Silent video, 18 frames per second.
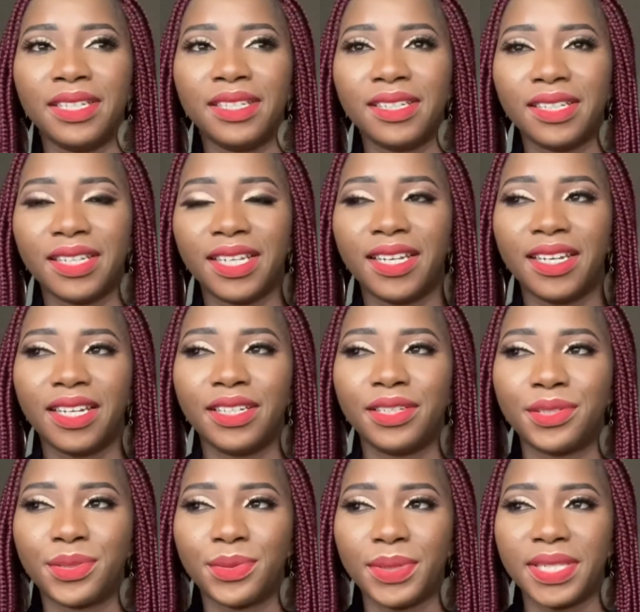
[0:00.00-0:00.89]
Here in
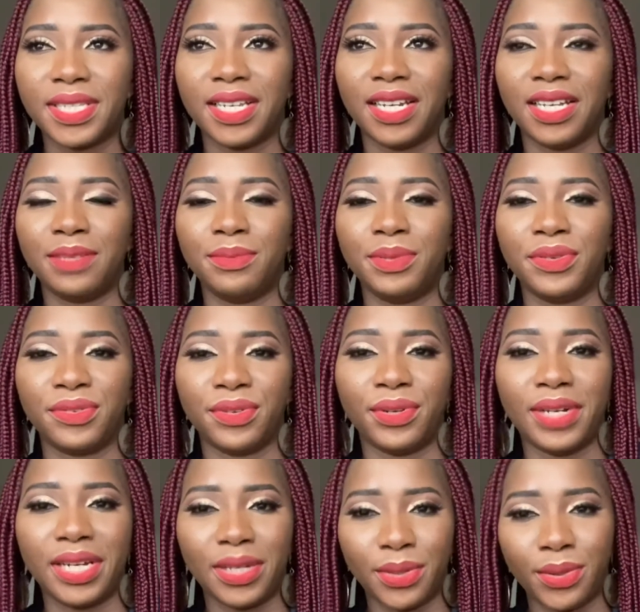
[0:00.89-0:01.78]
Switzerland, before
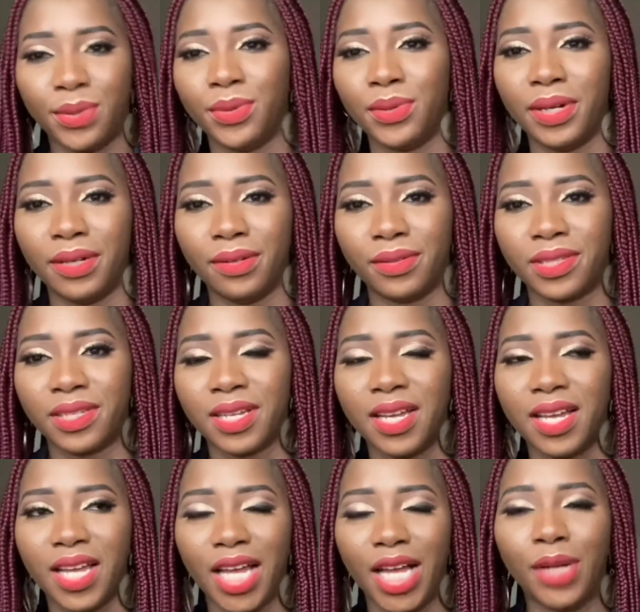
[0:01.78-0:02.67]
I go out,
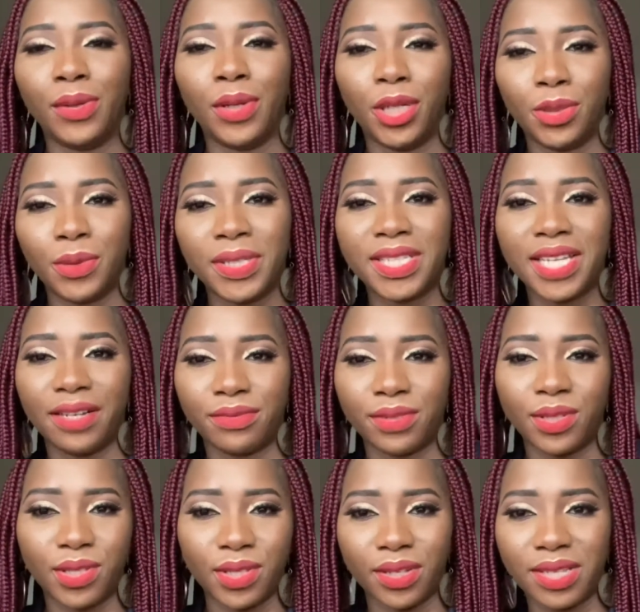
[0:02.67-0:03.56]
I'll always have to
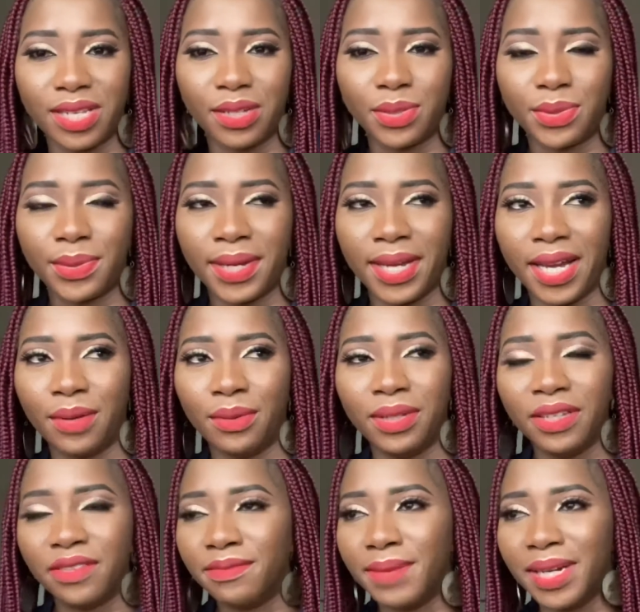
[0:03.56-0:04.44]
sort out where I'll
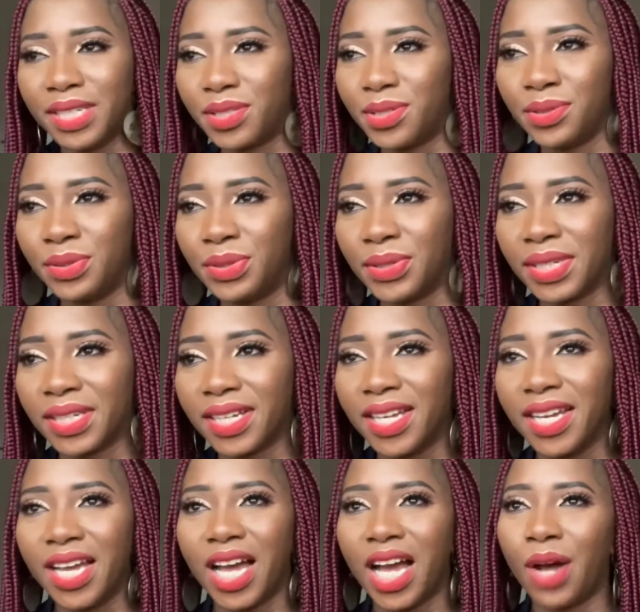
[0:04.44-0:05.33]
leave my children.
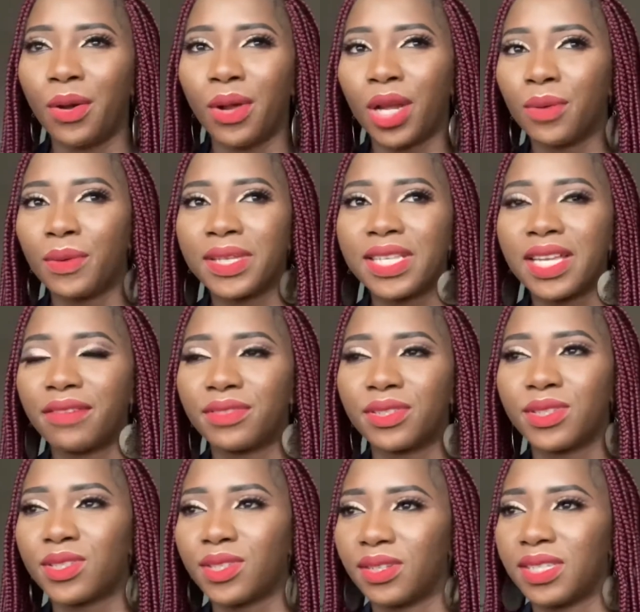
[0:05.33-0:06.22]
I'll always have to
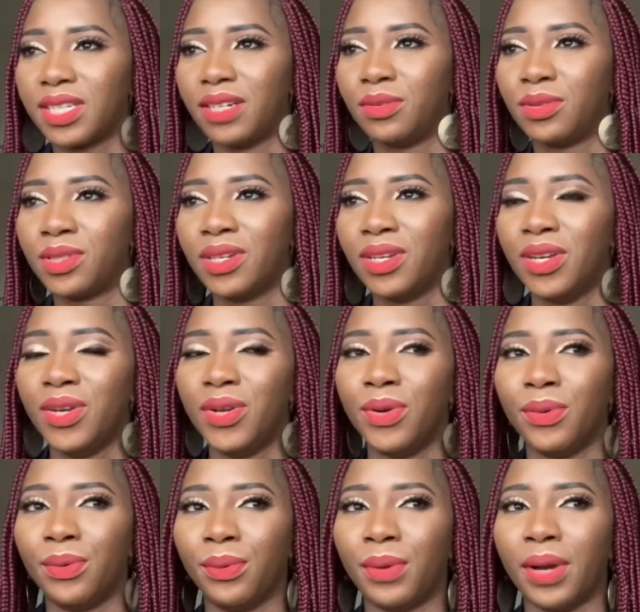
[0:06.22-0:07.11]
sort out
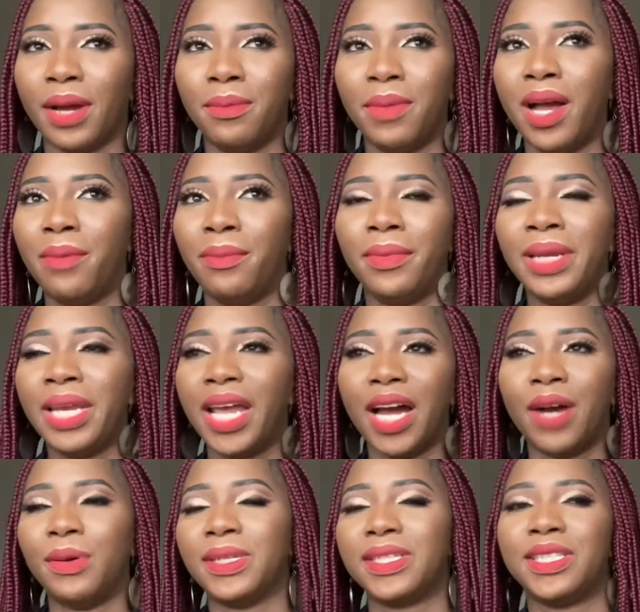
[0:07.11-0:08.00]
how many
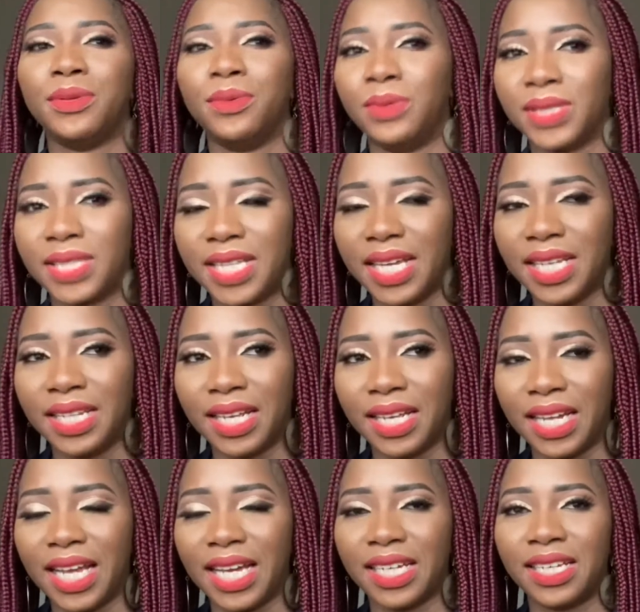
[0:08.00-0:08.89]
hours they will stay there.
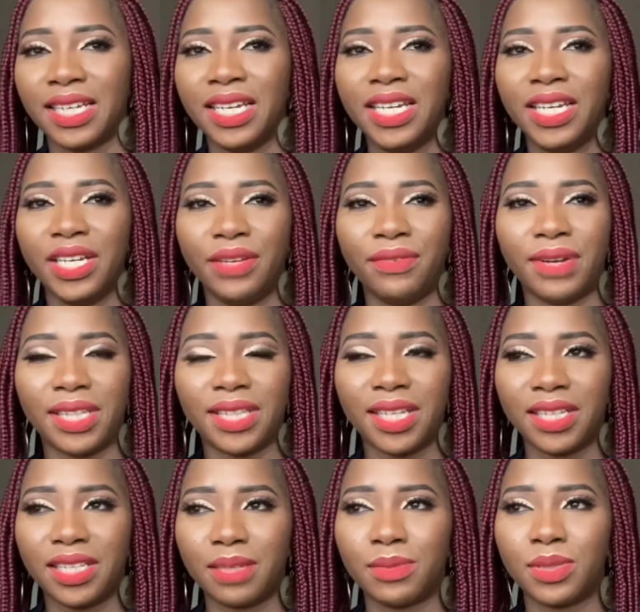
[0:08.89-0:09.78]
Like, if I
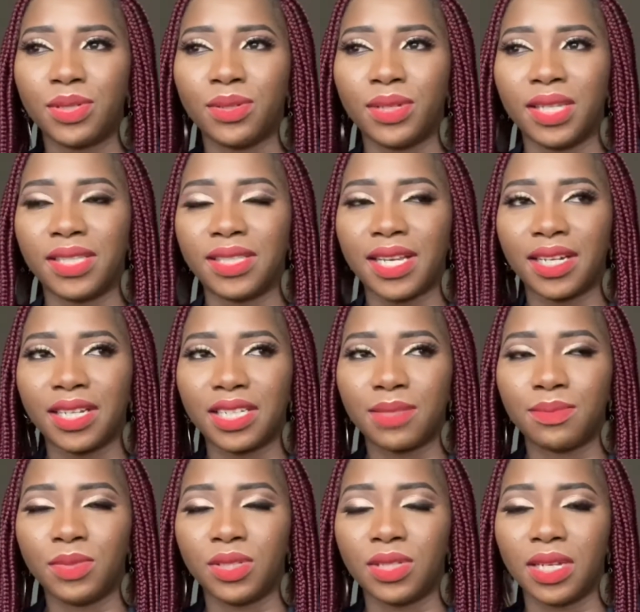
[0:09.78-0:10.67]
take them to the
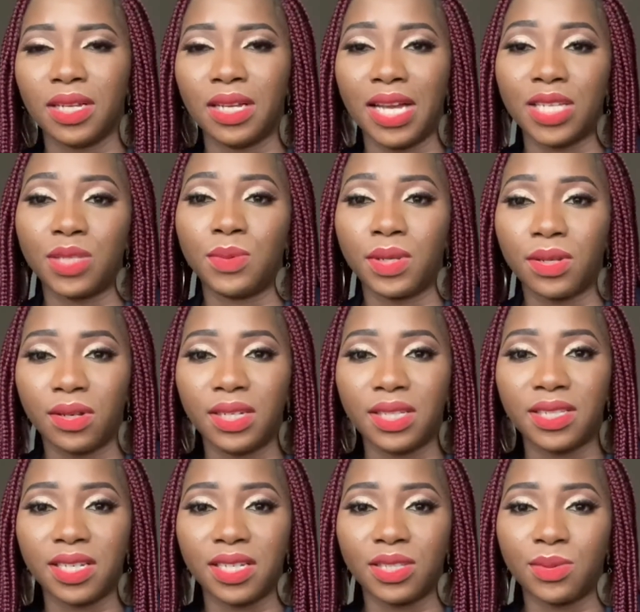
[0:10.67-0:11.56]
Tagesmutter, as we call it
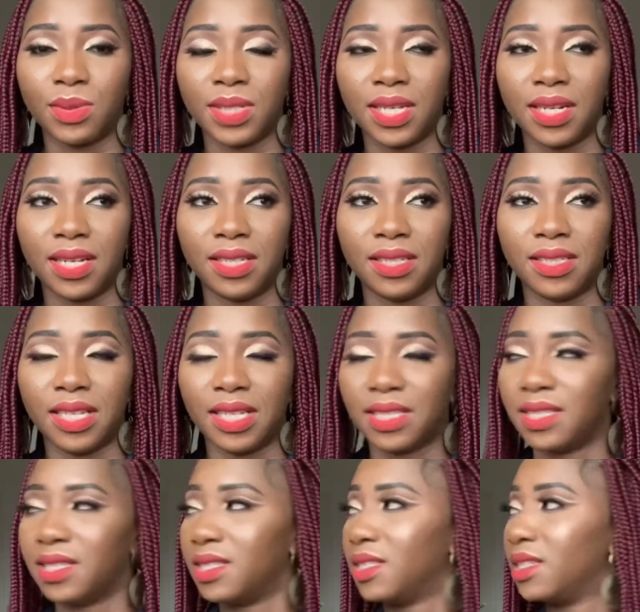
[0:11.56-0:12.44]
here in Switzerland, that
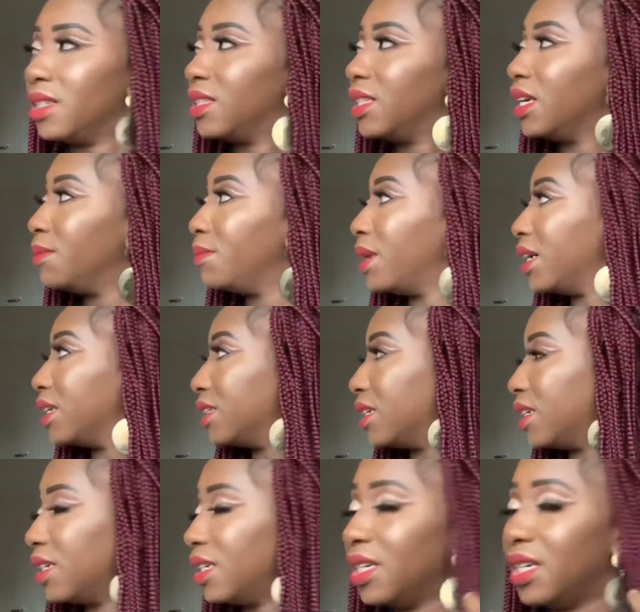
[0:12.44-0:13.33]
is the day
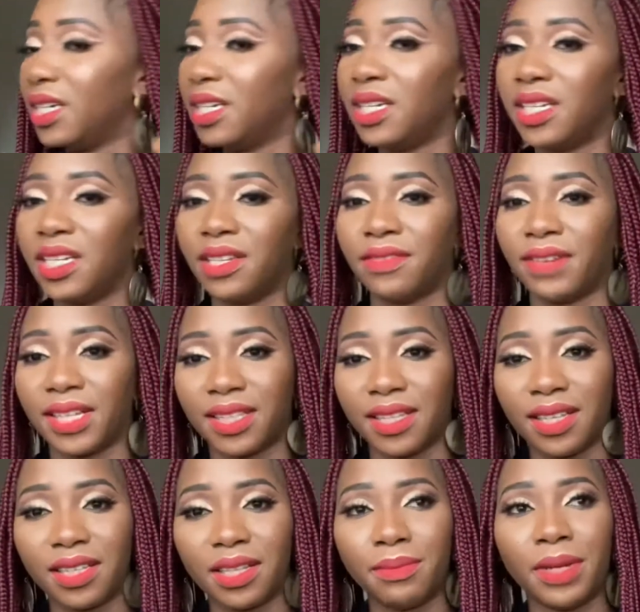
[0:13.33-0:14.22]
minder, if I
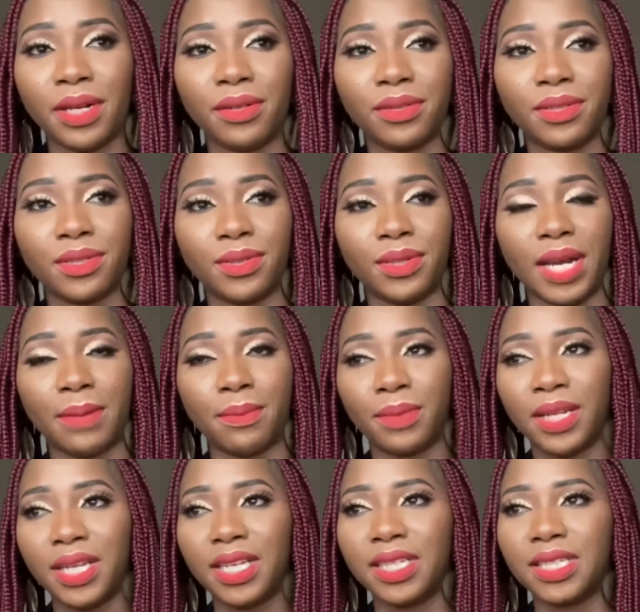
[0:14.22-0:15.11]
take them out to her
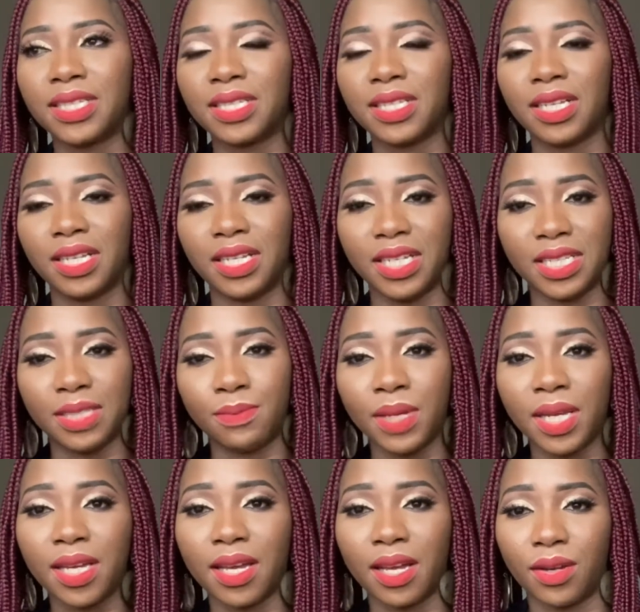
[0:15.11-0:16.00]
place, it's
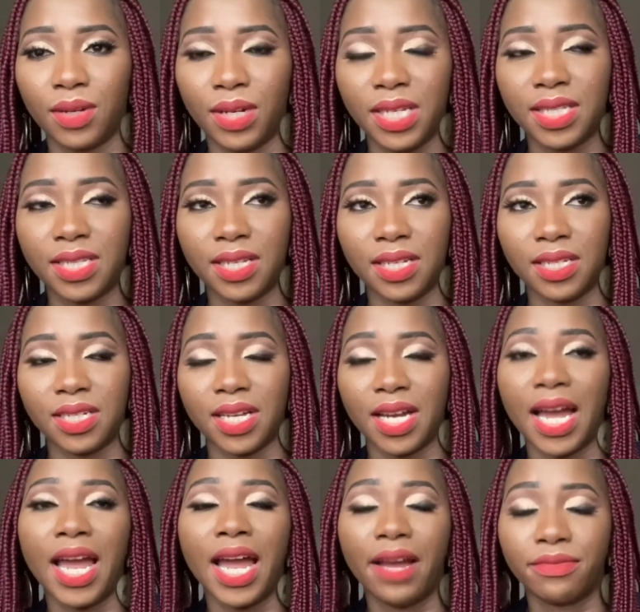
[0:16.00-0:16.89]
being calculated.
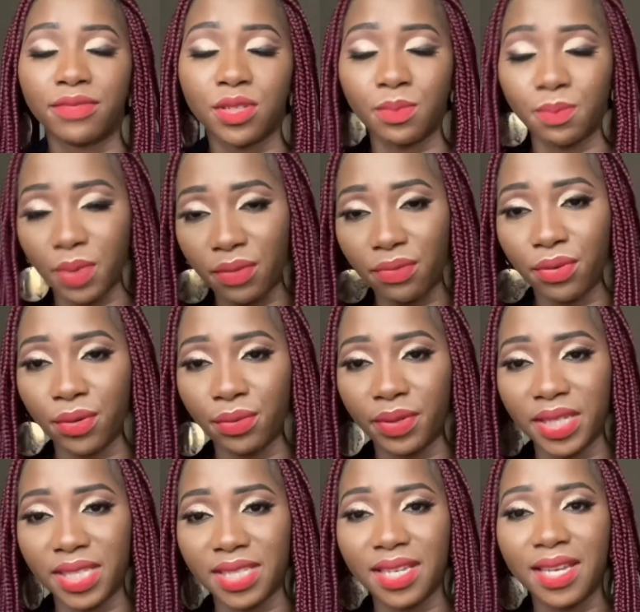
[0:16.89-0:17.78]
I have to pay for it.